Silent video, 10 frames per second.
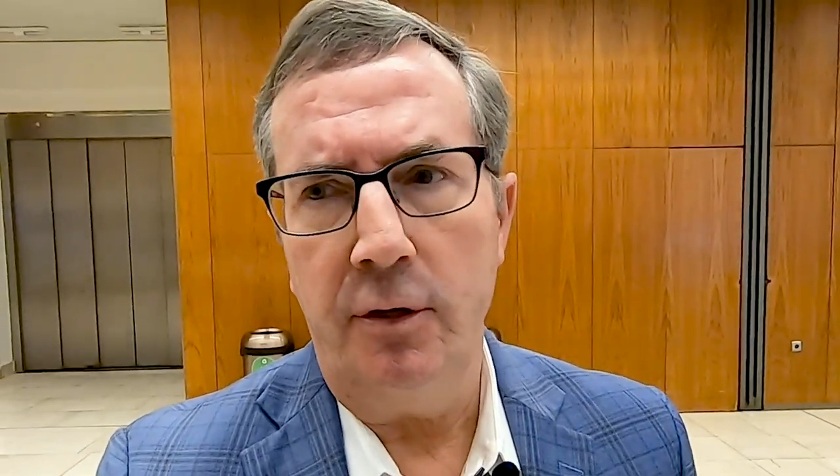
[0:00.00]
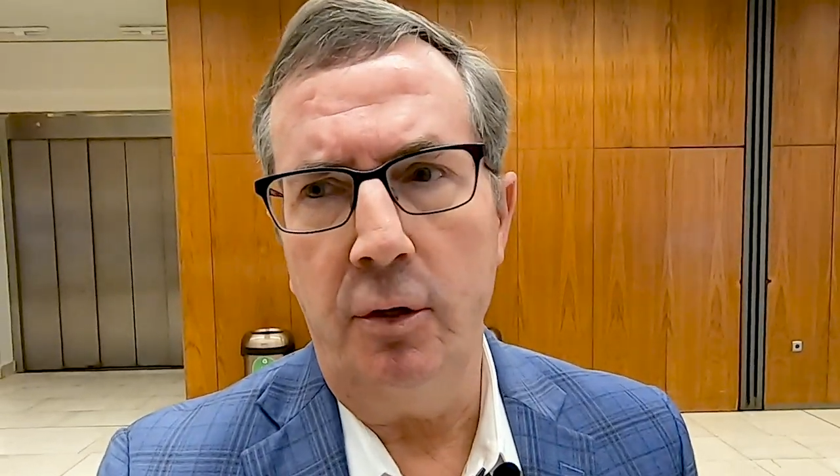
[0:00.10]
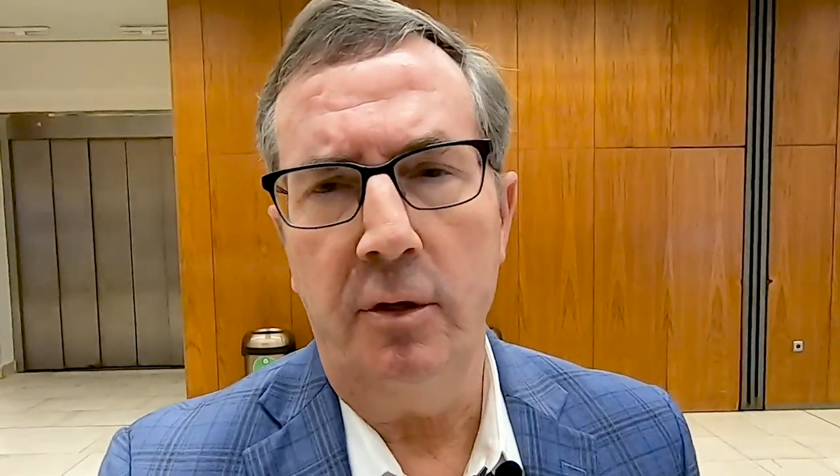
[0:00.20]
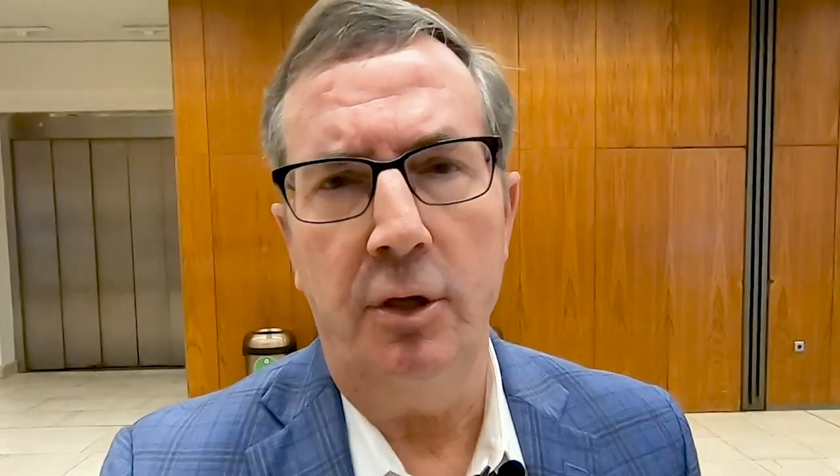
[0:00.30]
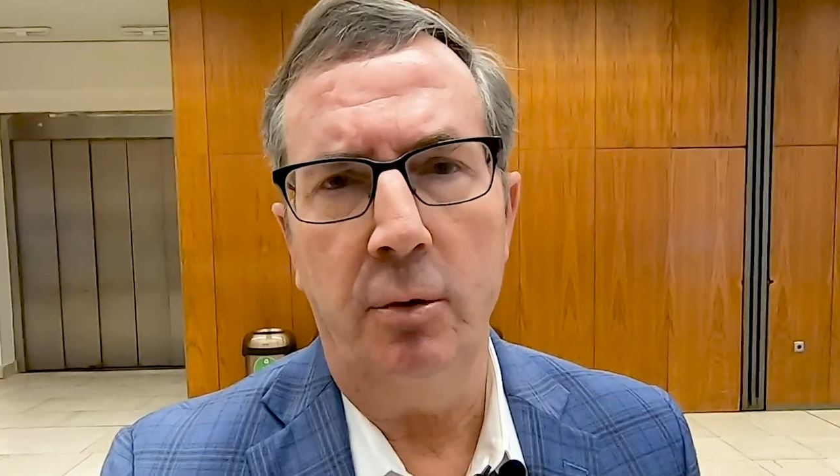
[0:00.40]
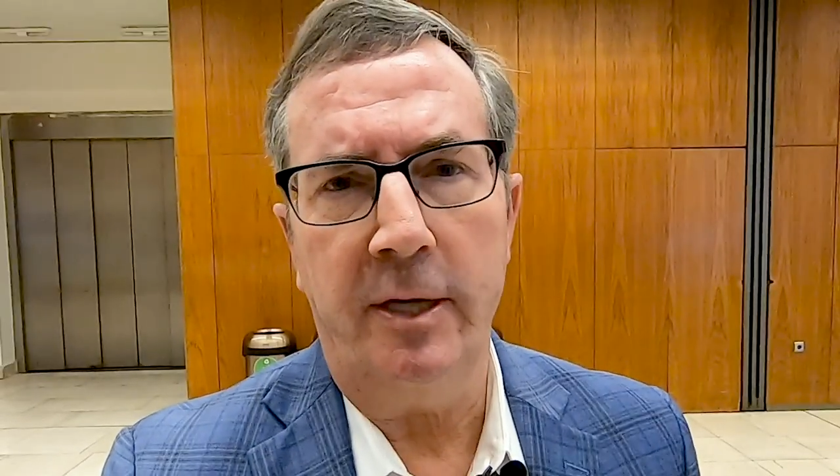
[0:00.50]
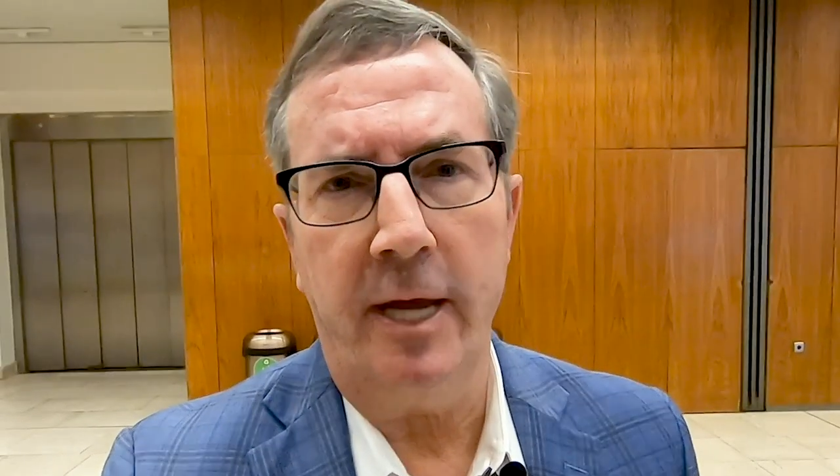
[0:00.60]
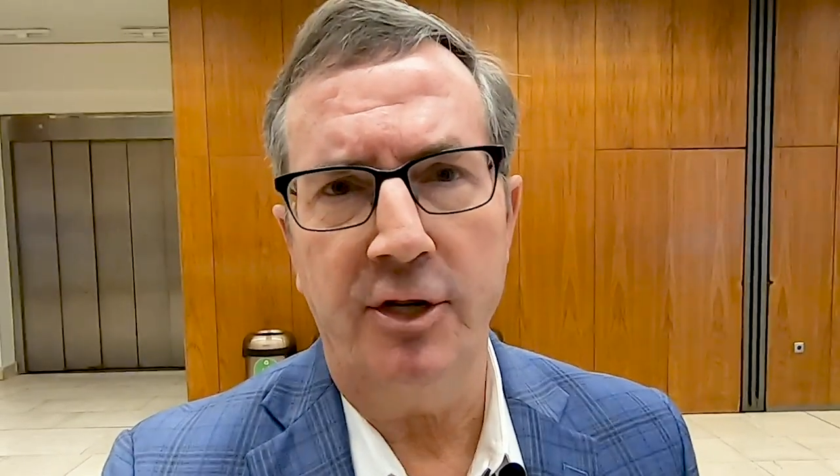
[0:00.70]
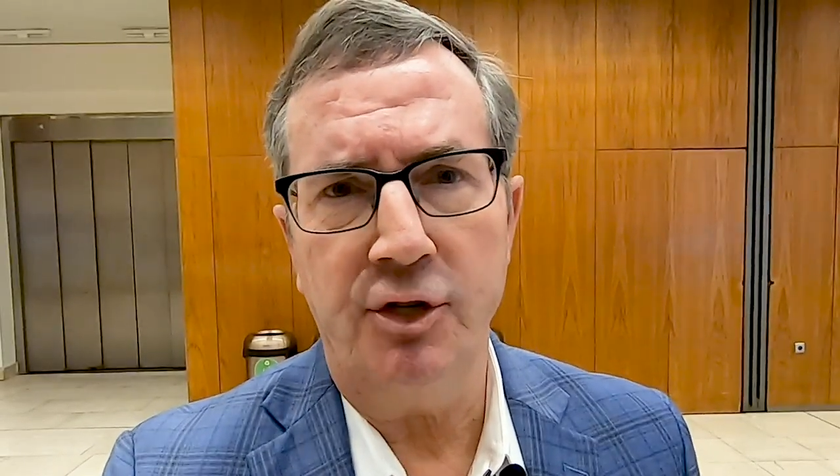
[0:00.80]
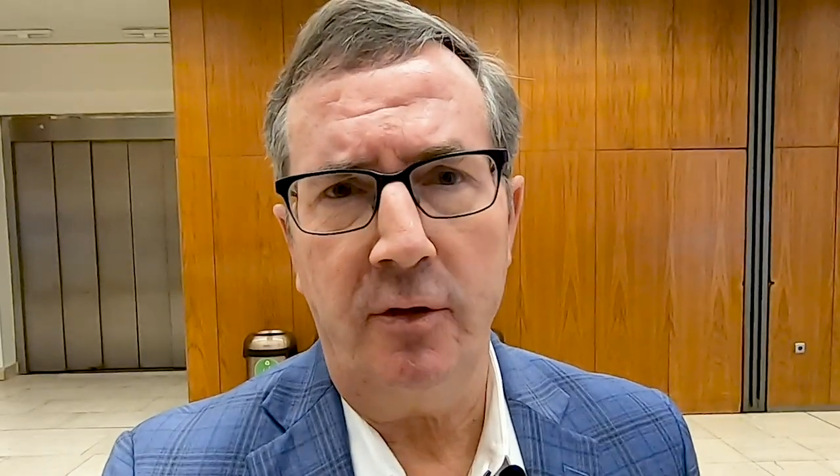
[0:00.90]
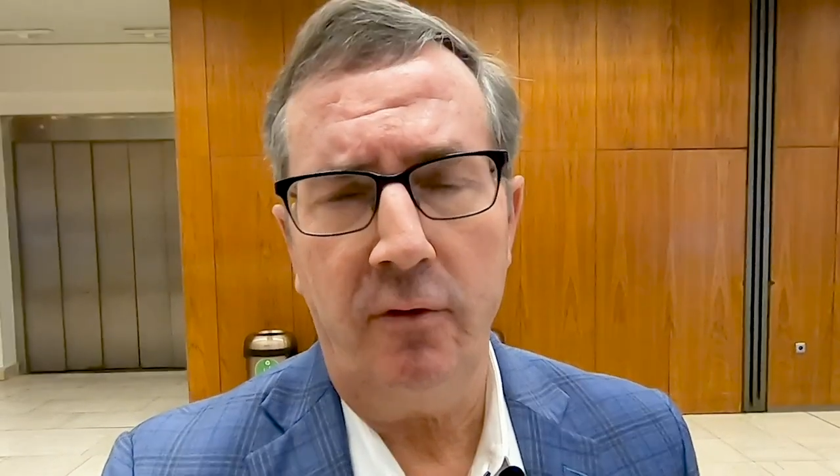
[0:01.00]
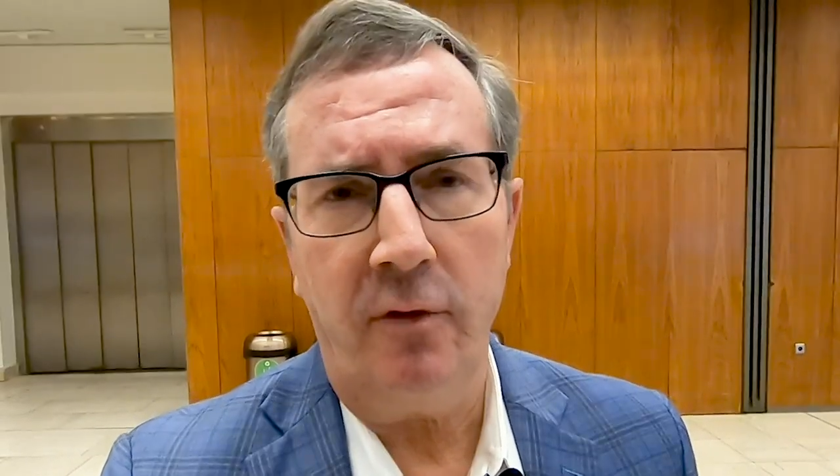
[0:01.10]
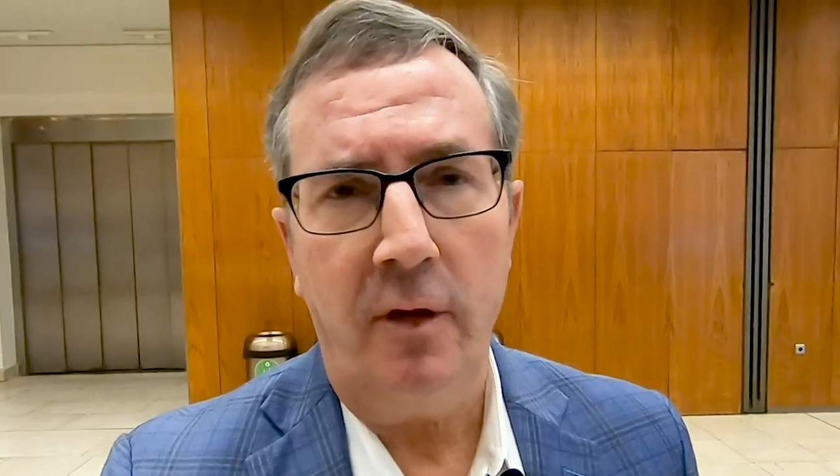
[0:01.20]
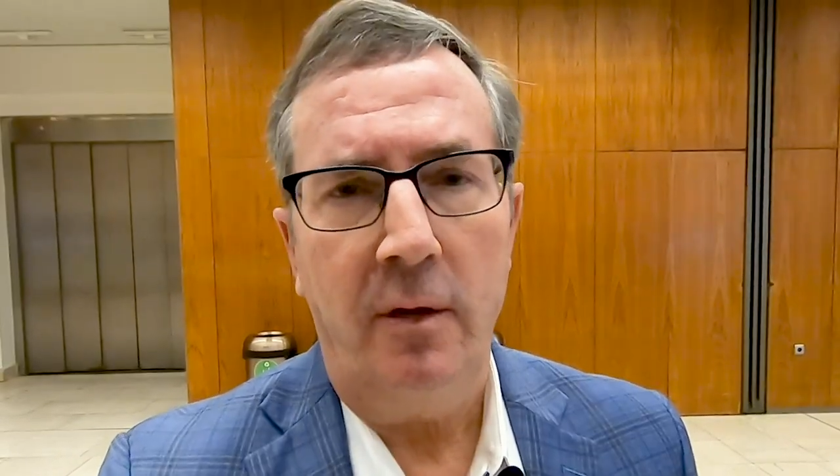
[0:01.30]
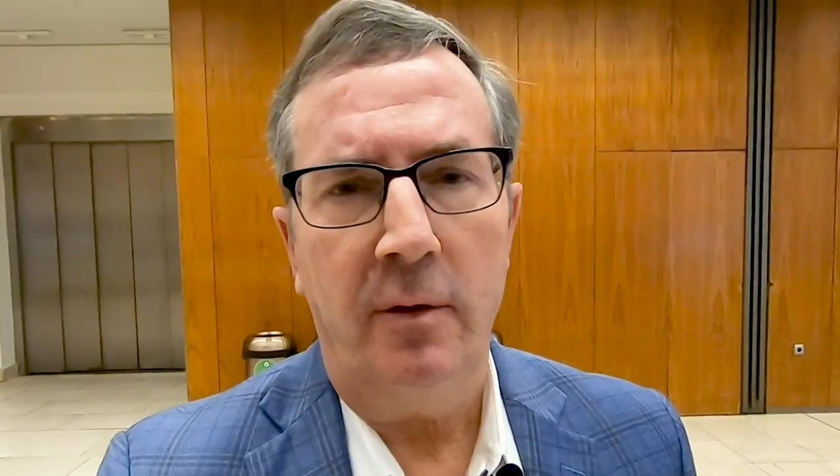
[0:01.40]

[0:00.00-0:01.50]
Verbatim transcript: new, new occasions,